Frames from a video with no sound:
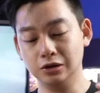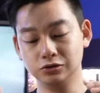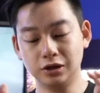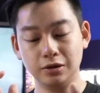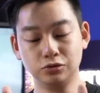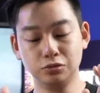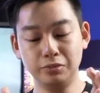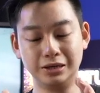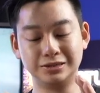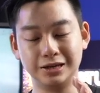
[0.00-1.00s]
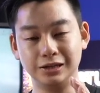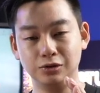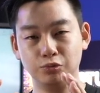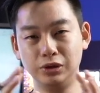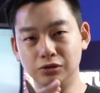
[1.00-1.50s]
So that also makes like
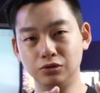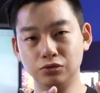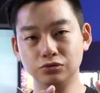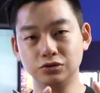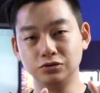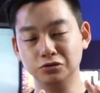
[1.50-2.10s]
the windows